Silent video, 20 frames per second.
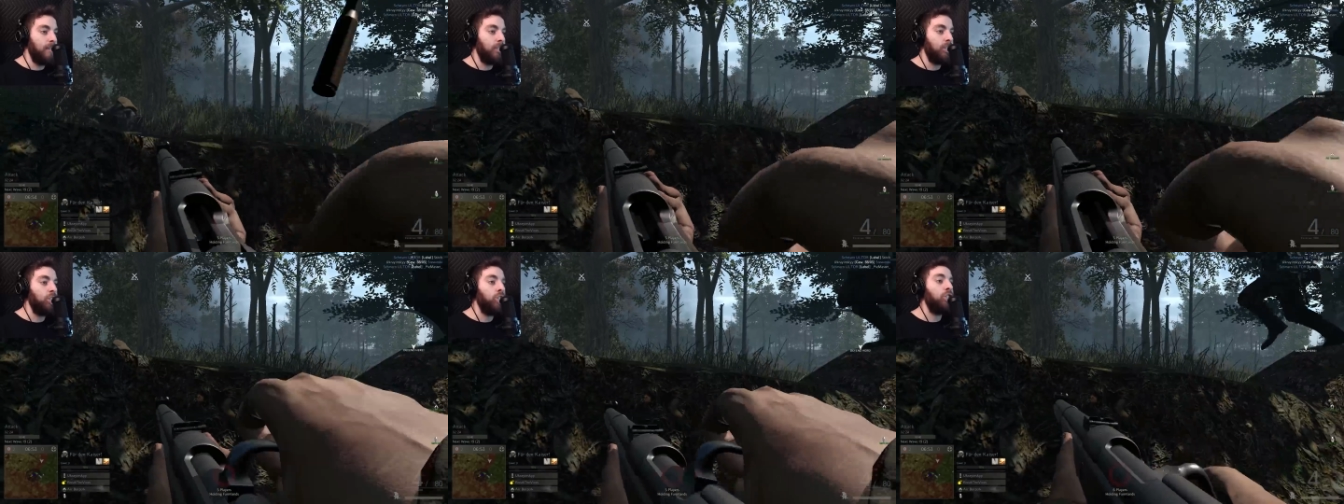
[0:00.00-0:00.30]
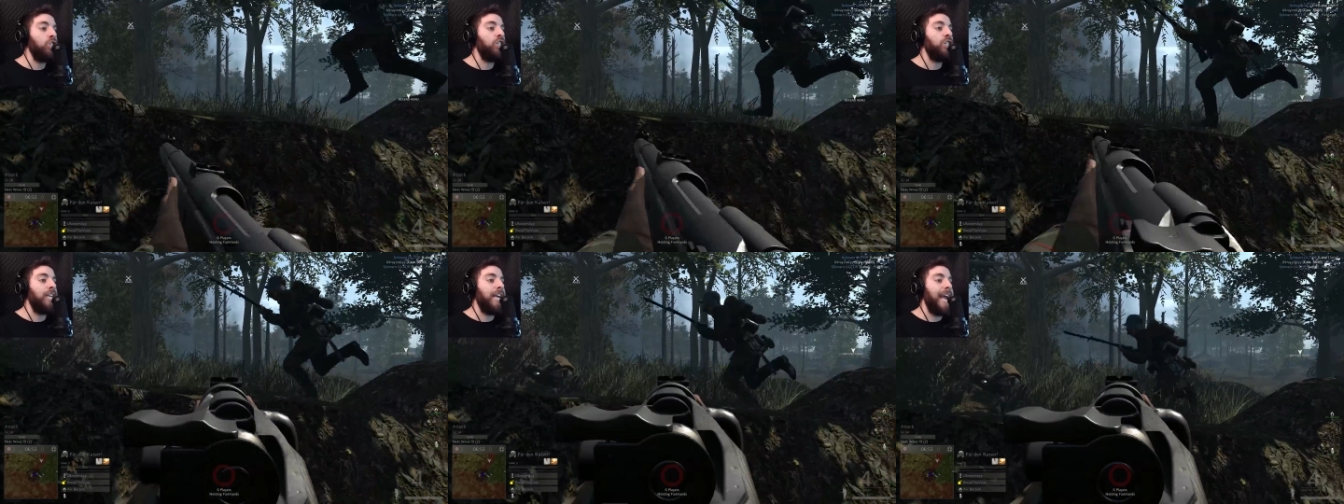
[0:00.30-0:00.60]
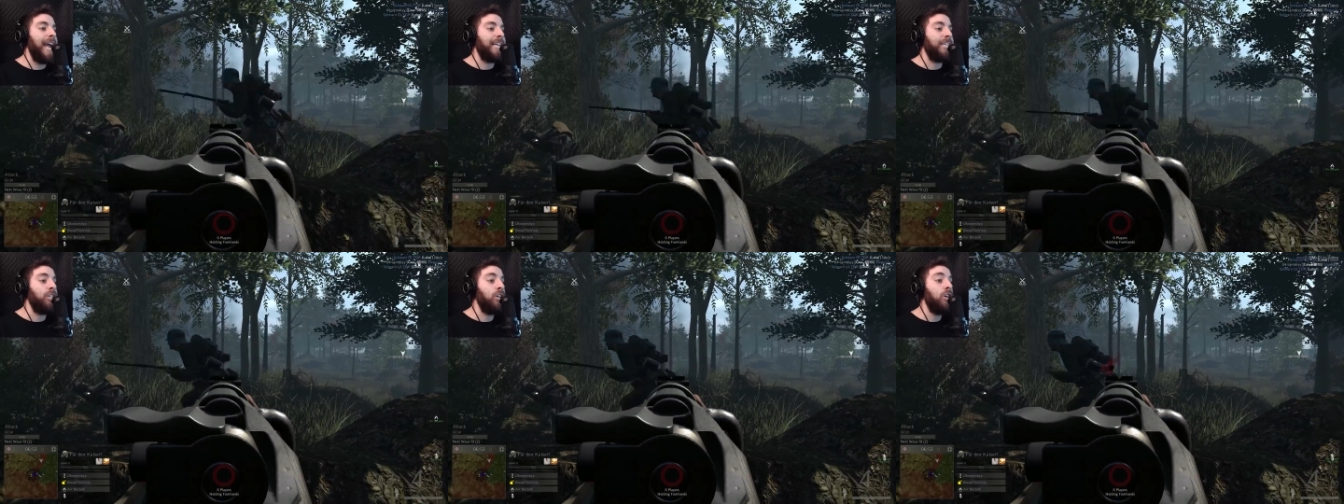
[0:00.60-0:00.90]

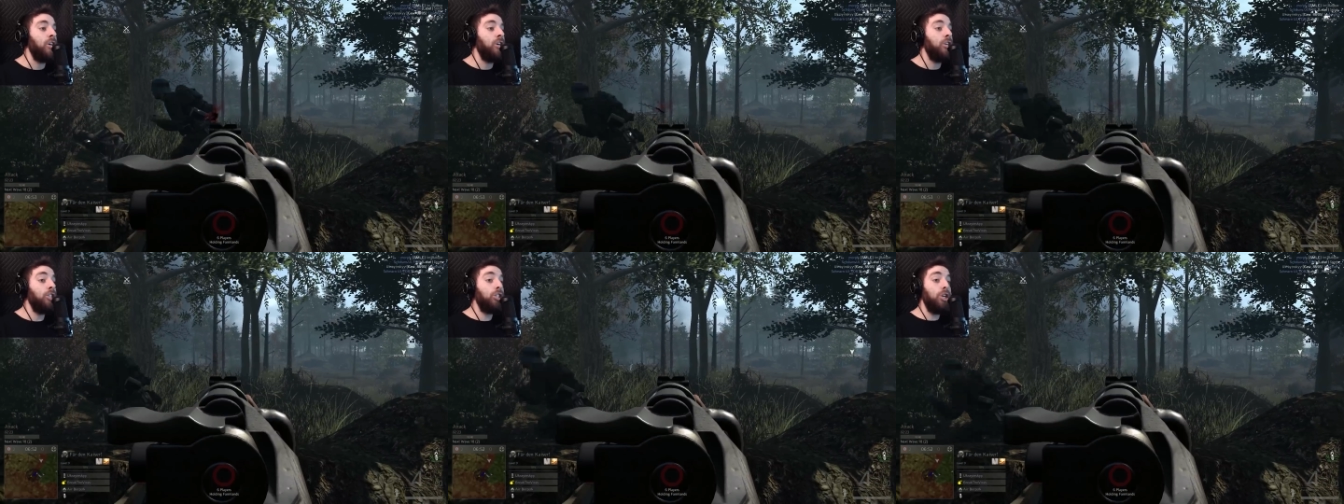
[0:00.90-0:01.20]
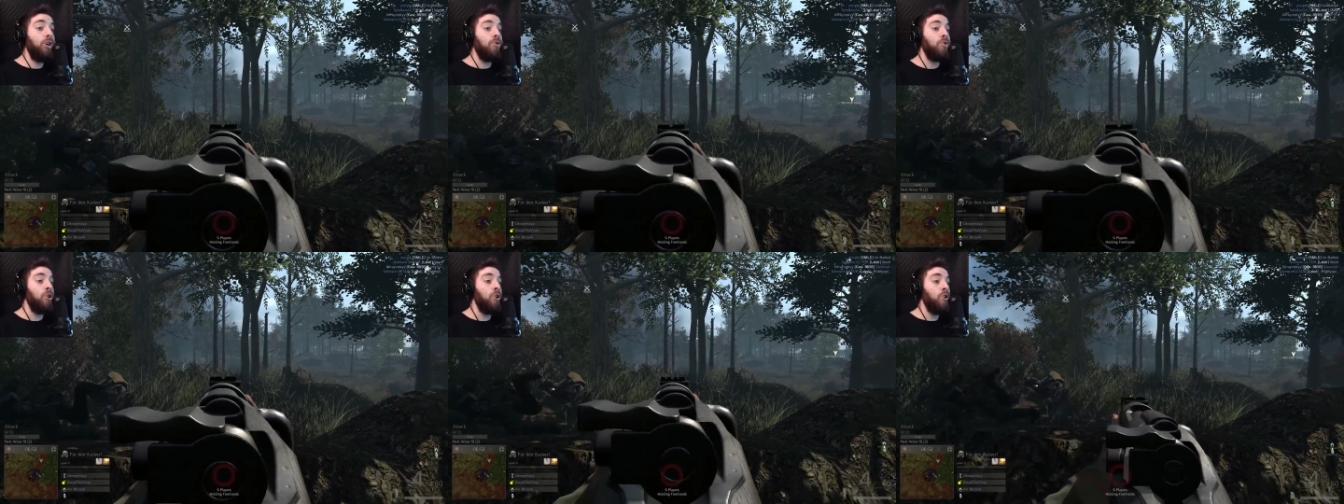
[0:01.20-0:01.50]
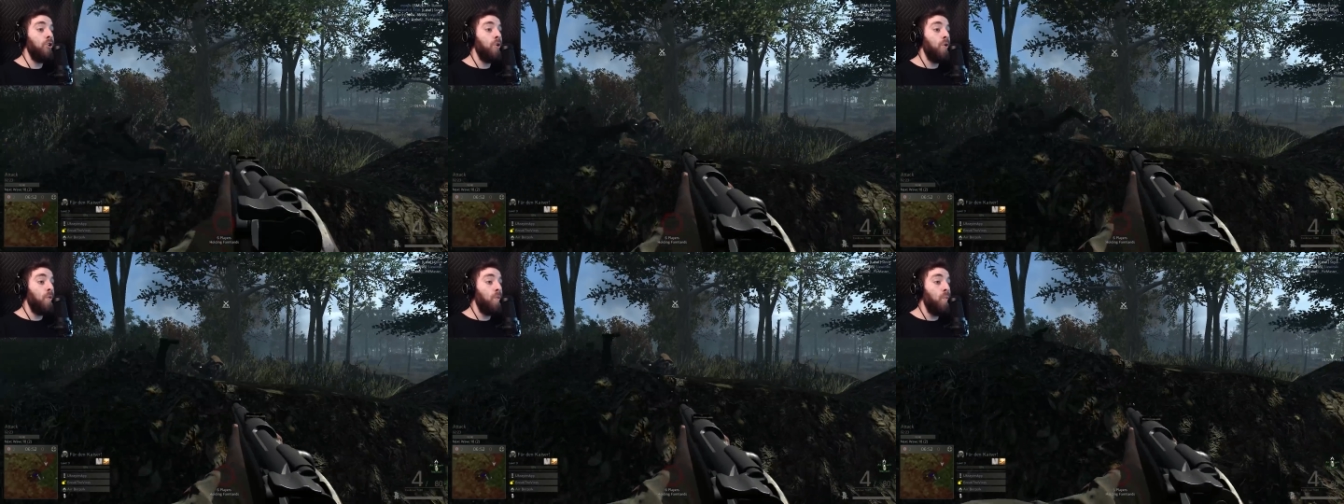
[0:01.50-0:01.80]
Shit. Dude,
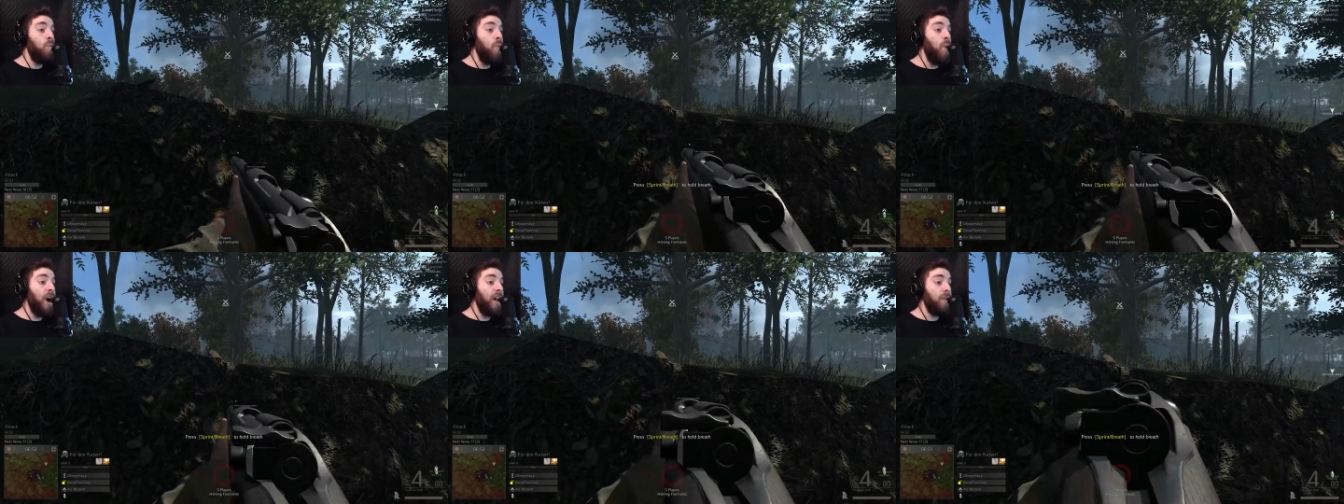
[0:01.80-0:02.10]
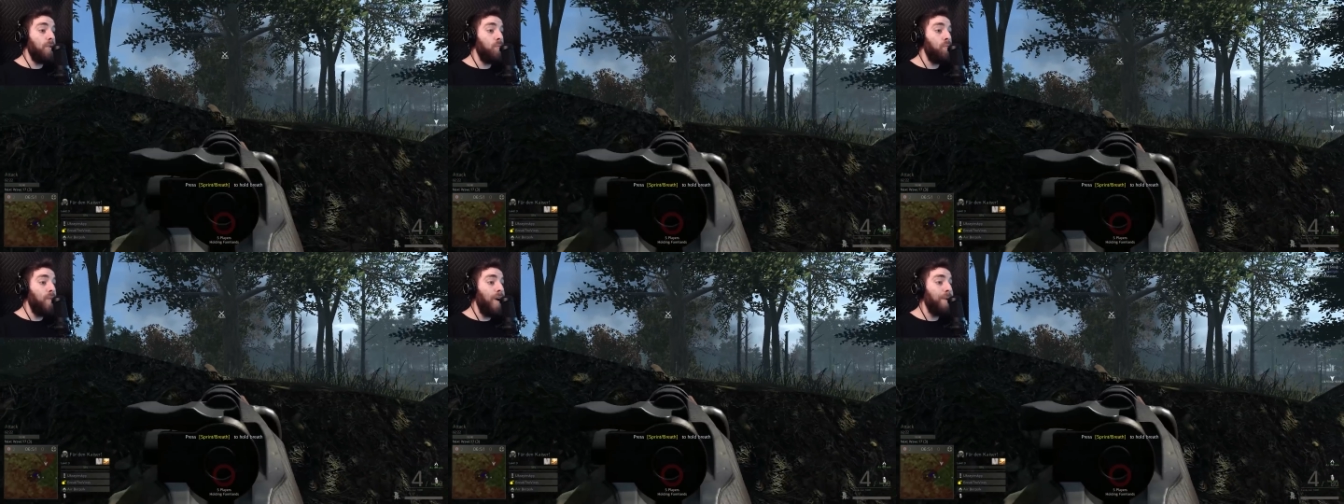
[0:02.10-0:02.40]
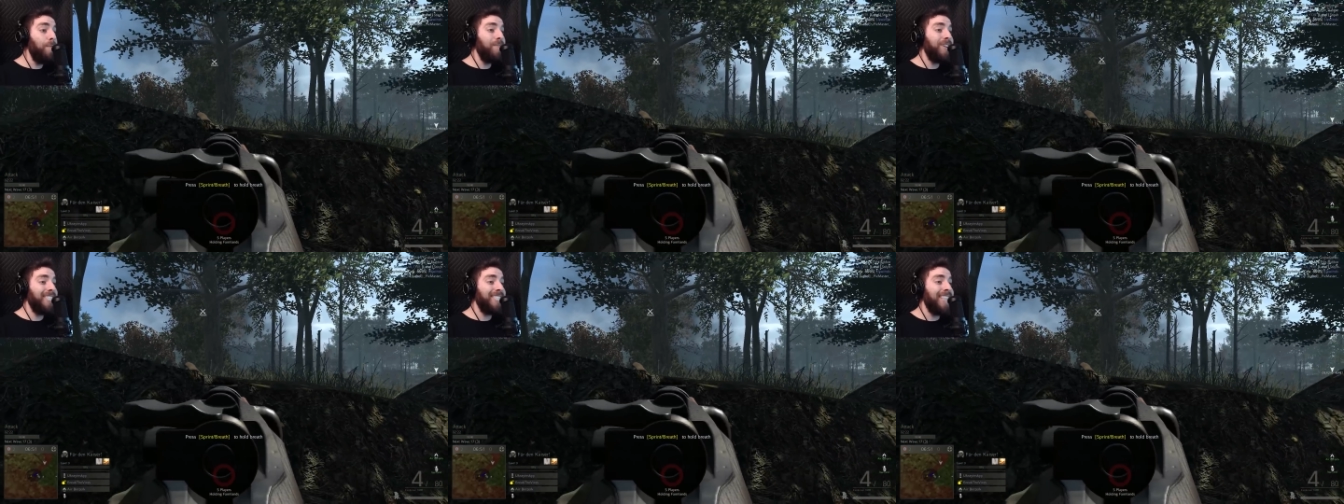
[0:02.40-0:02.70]
what
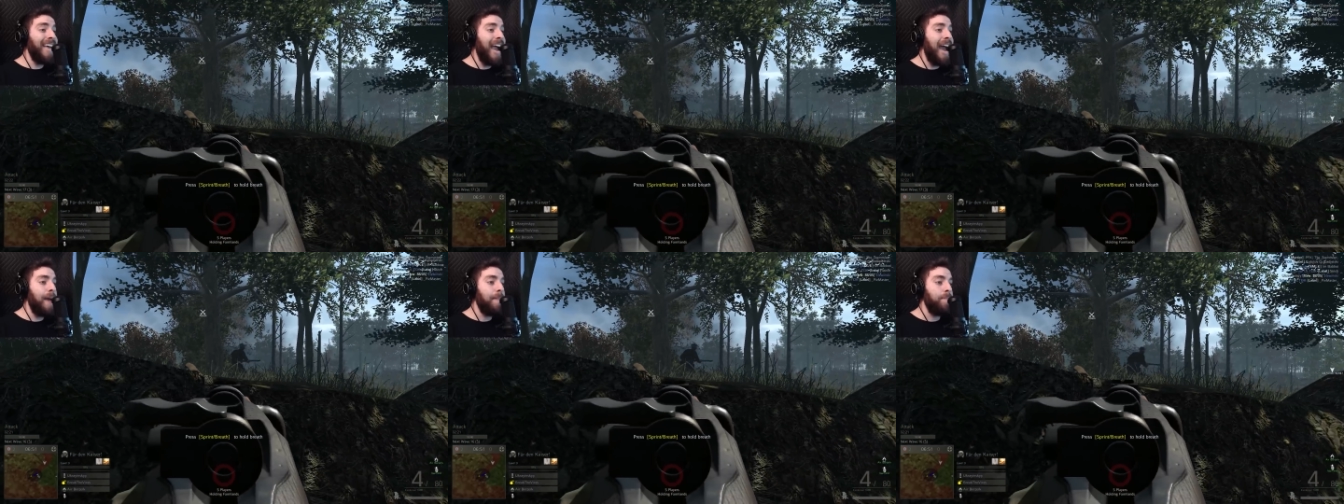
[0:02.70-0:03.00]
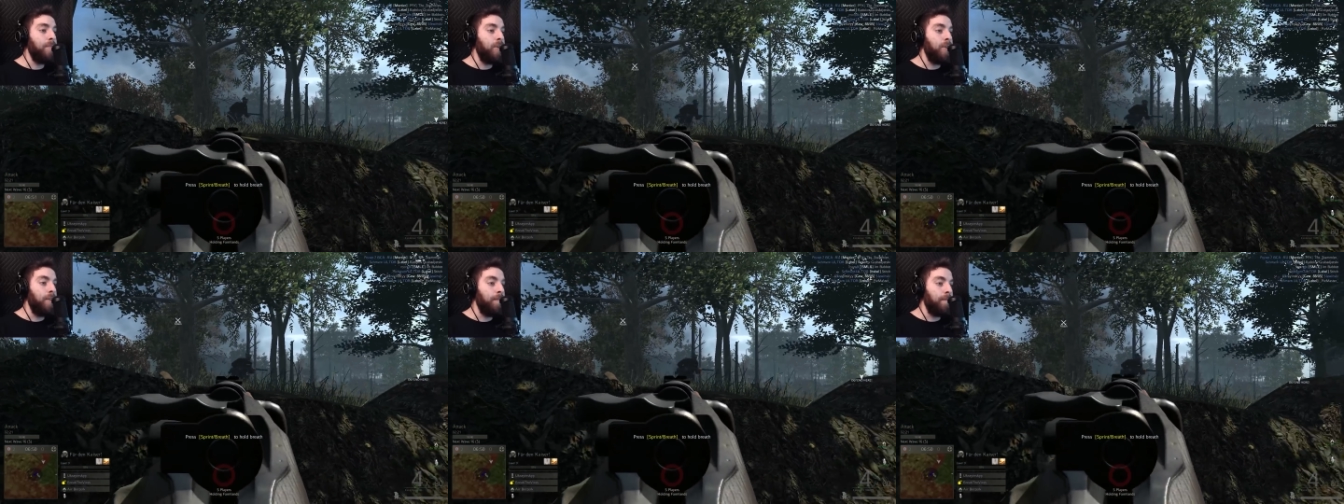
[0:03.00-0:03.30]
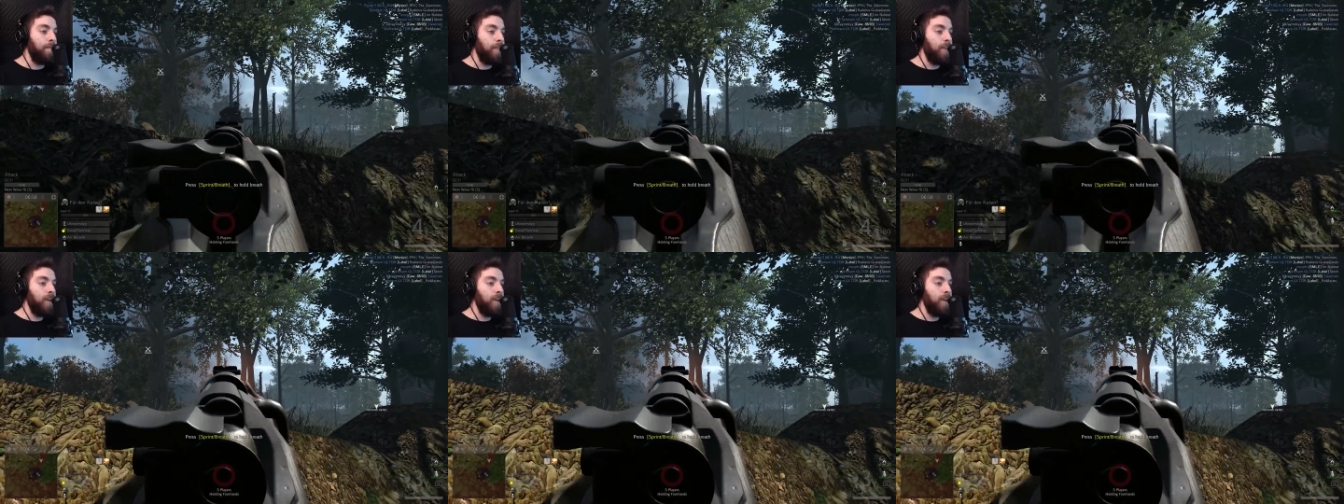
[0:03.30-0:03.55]
was that move?